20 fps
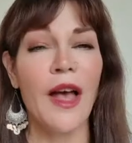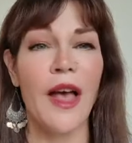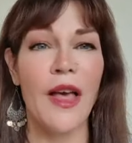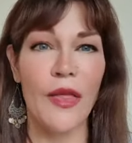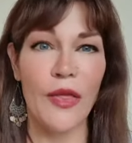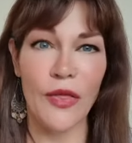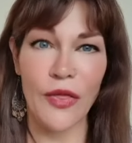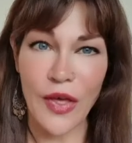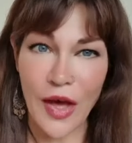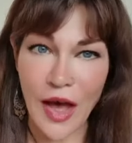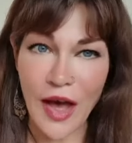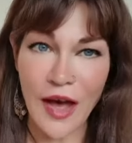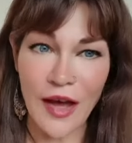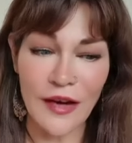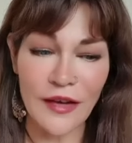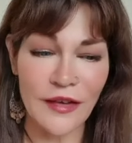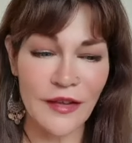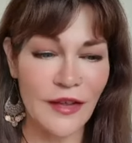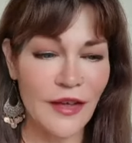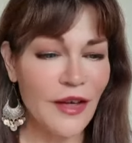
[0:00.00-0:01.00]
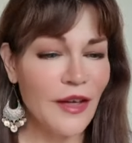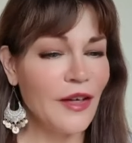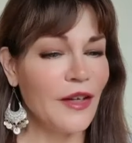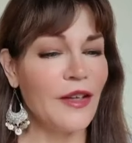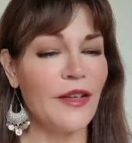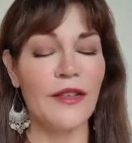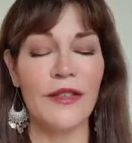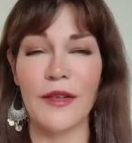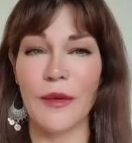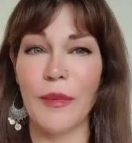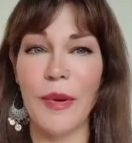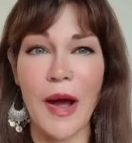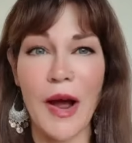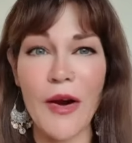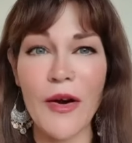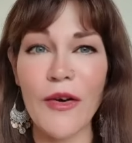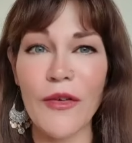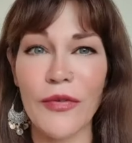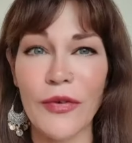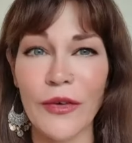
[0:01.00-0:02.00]
And that is the
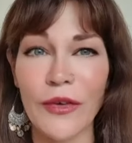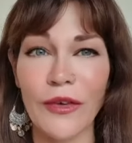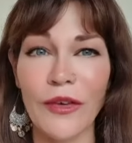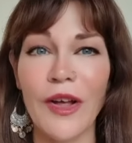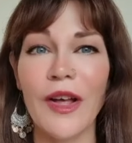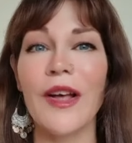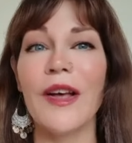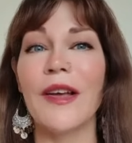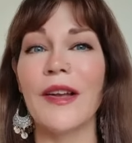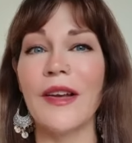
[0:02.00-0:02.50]
powerful